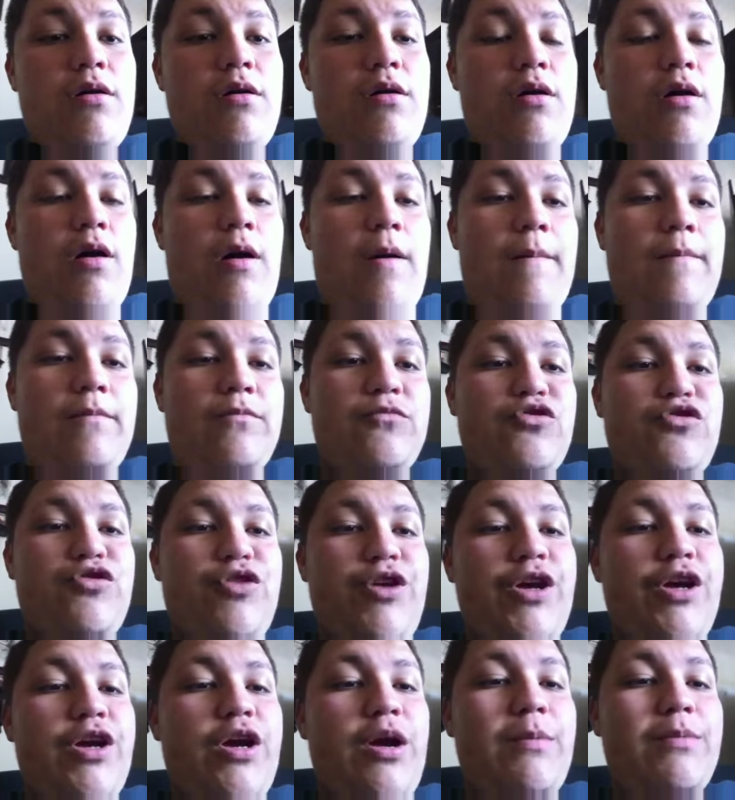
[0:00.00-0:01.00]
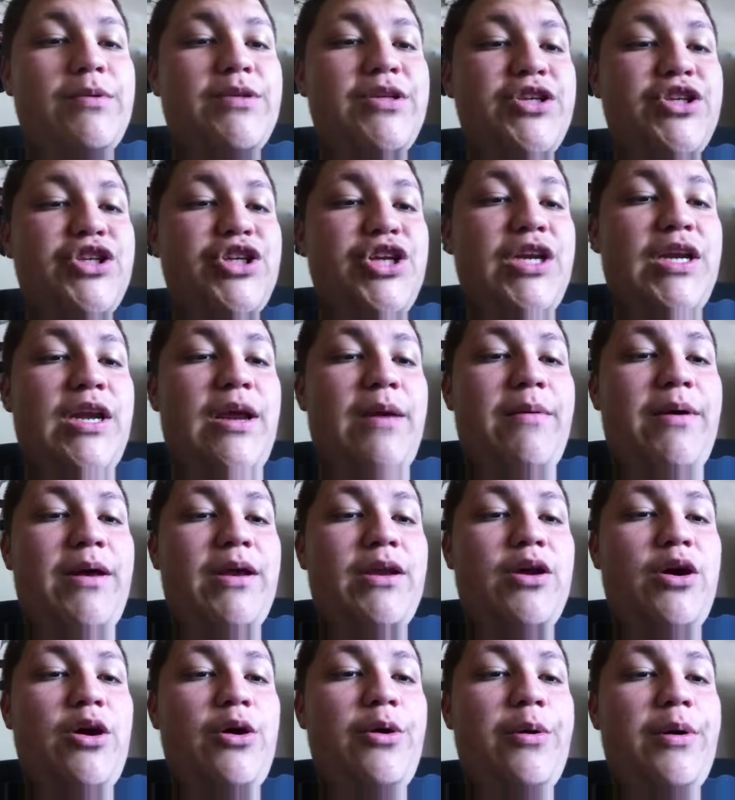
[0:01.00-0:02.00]
um dream competition, let me
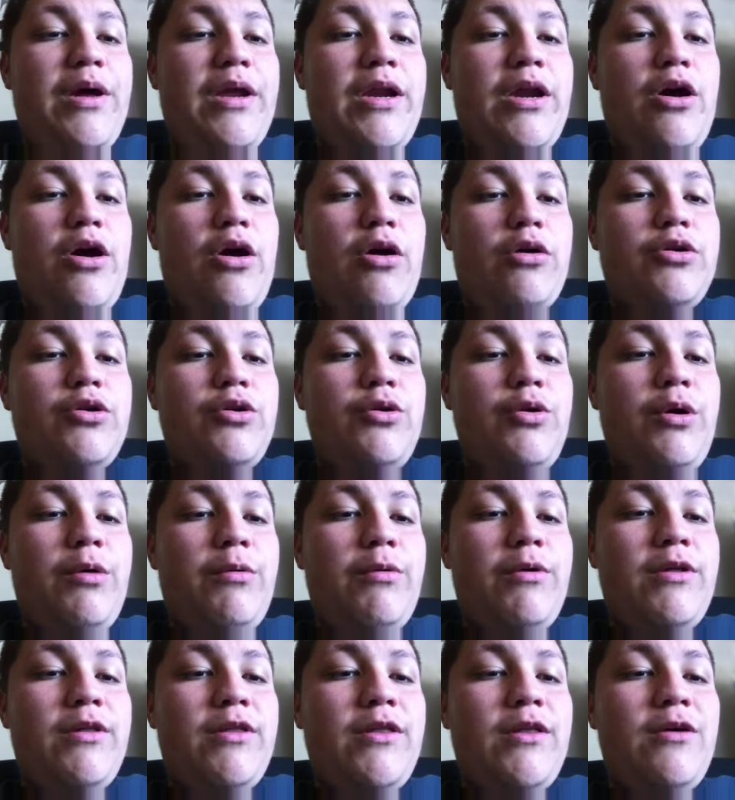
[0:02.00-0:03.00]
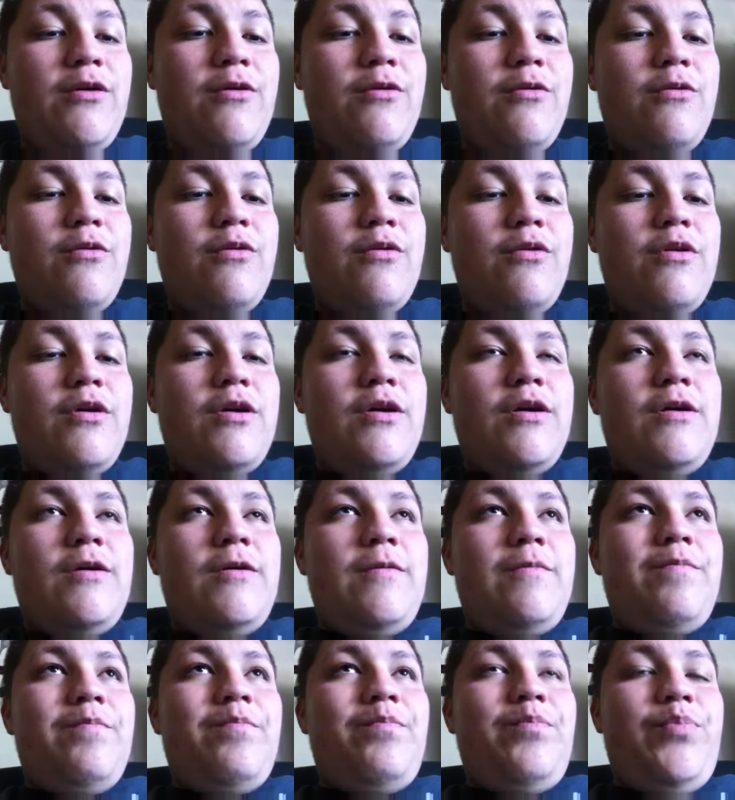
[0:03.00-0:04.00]
know and I'll do it with you.
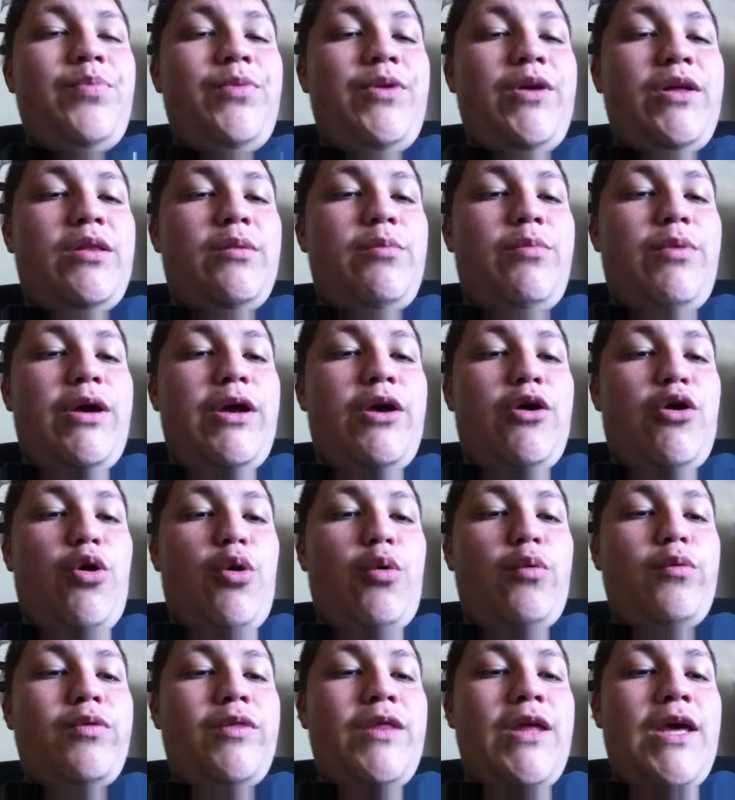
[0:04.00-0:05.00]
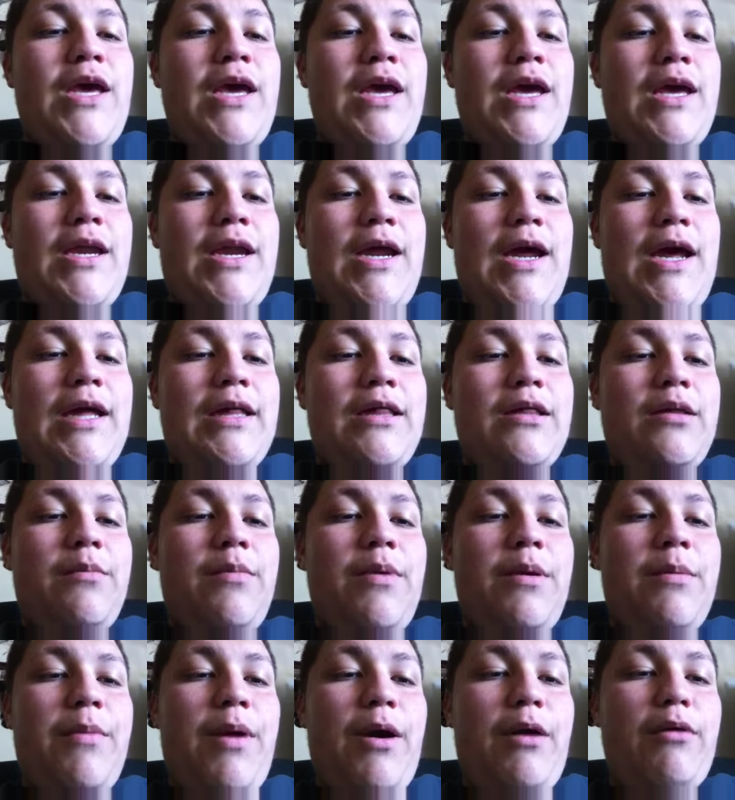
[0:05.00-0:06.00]
You have to bring your own thing, and I have to
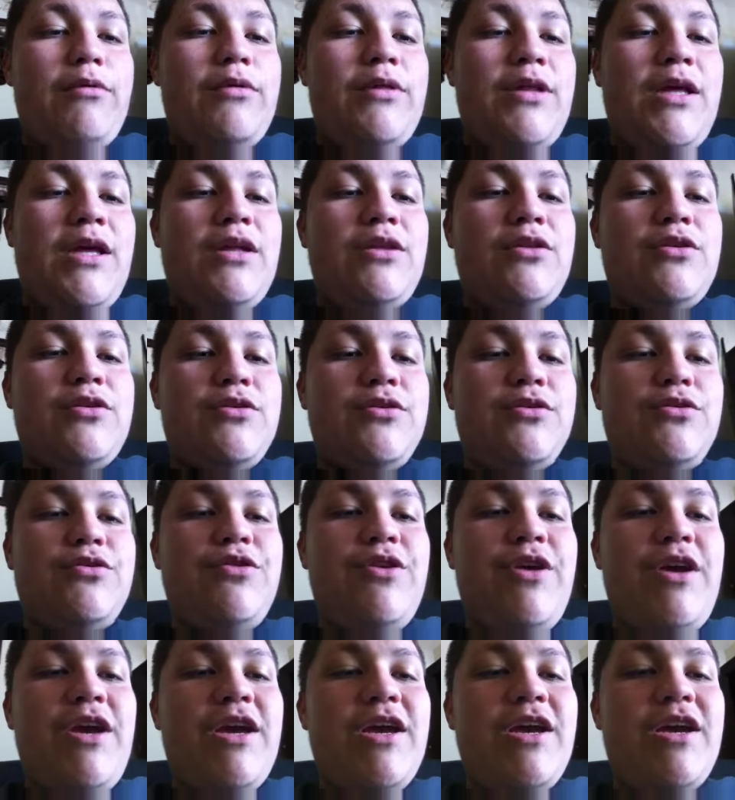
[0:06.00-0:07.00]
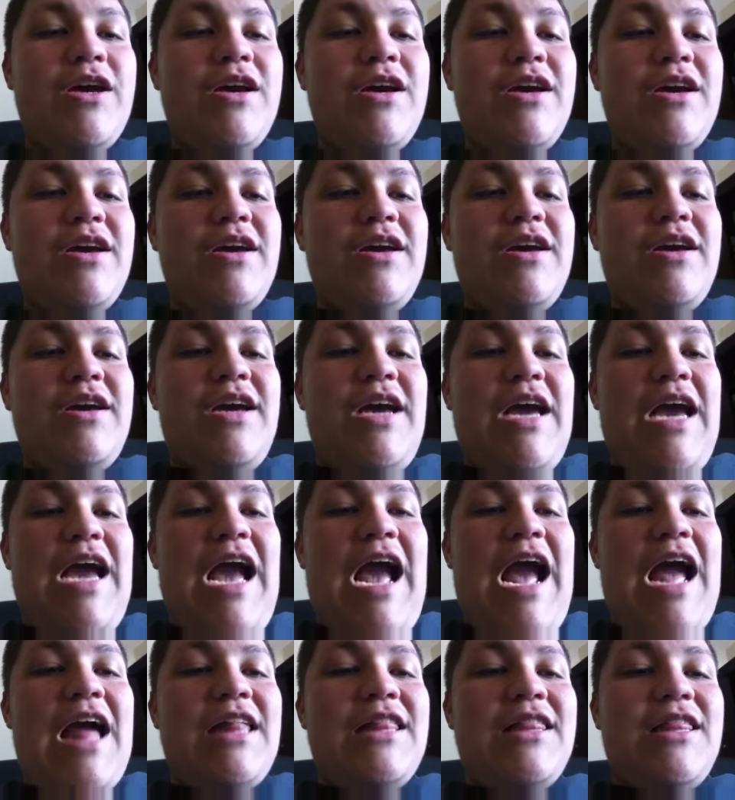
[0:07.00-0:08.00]
bring my own thing to drink,
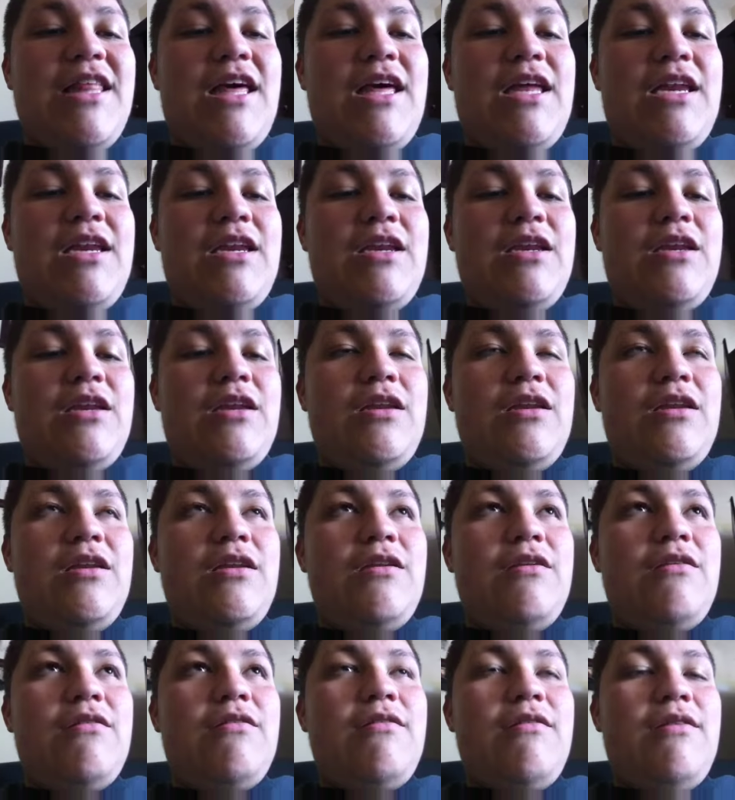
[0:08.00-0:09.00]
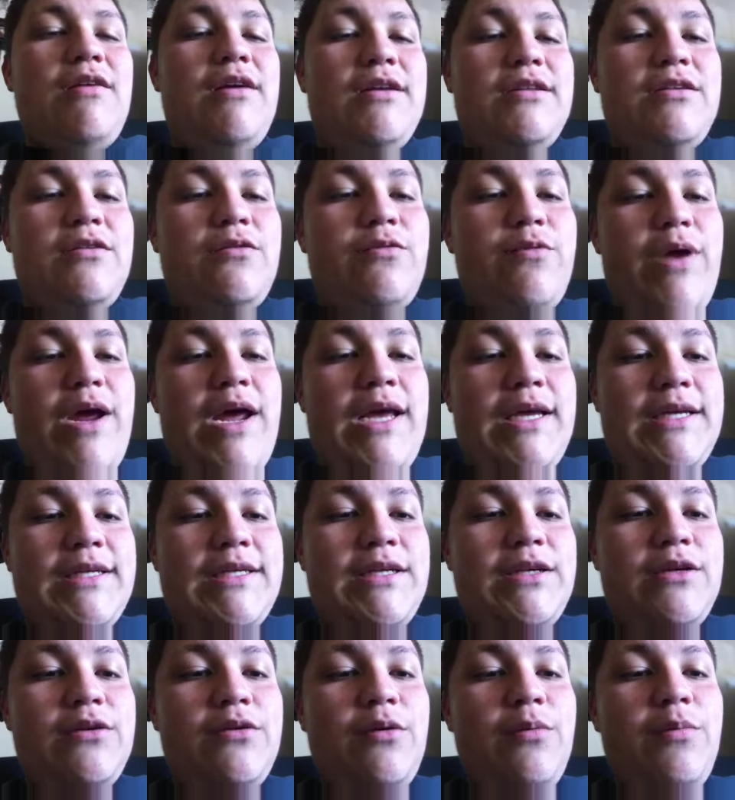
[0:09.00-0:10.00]
and then it's a race.
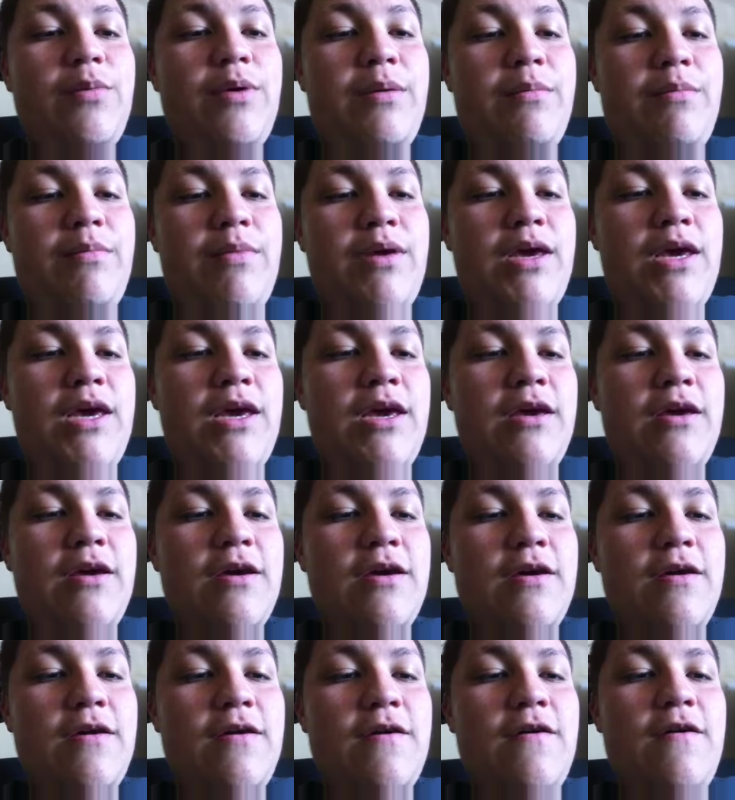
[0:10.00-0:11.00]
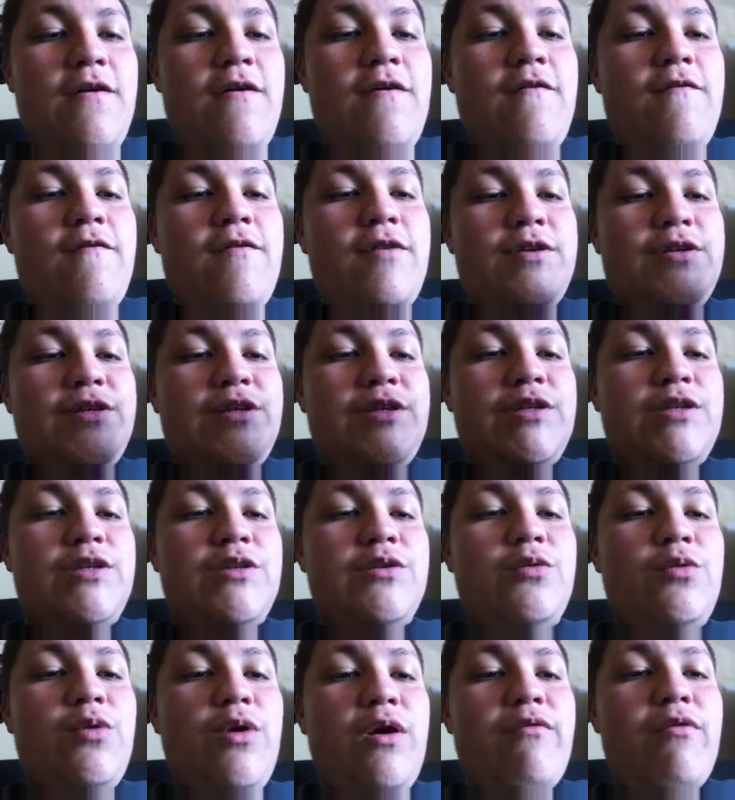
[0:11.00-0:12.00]
It'll be me versus
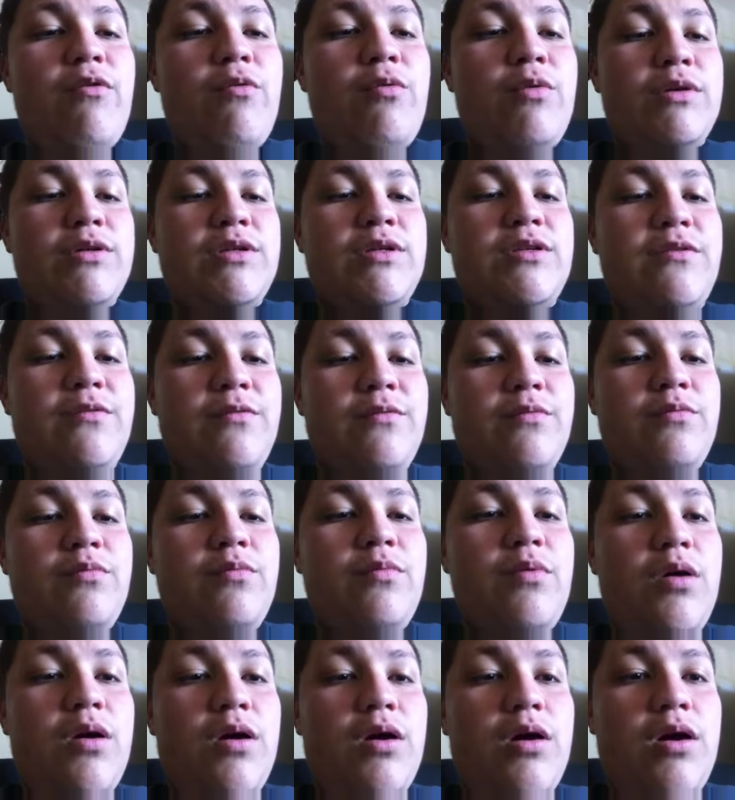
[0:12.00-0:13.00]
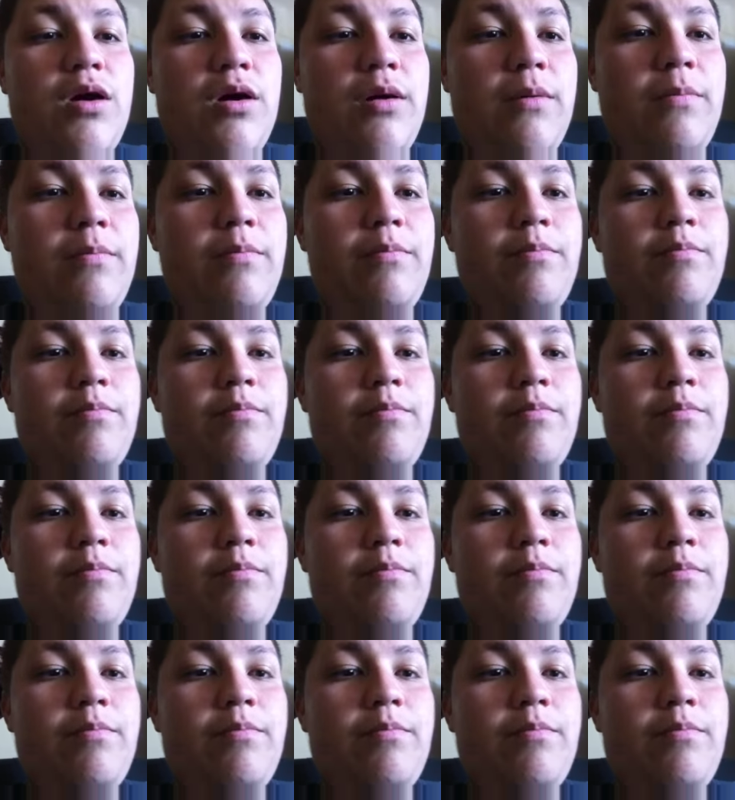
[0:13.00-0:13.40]
whoever wants to uh,